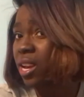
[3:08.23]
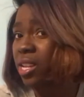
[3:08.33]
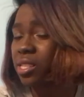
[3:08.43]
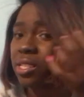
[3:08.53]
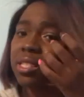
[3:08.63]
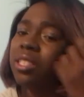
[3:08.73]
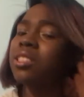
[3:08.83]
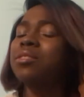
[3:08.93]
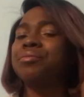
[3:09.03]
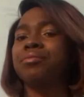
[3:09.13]
It's
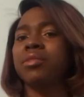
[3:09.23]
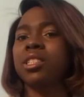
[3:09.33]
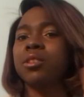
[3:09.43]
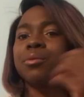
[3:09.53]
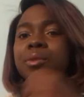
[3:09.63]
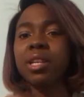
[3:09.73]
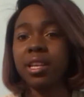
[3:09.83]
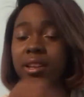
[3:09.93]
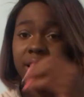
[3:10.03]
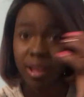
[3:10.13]
still,
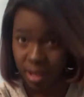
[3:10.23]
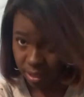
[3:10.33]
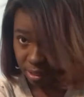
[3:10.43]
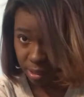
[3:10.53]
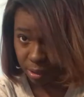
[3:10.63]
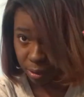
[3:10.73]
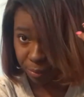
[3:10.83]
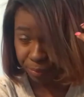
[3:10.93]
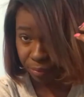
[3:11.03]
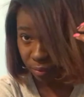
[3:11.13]
good. So,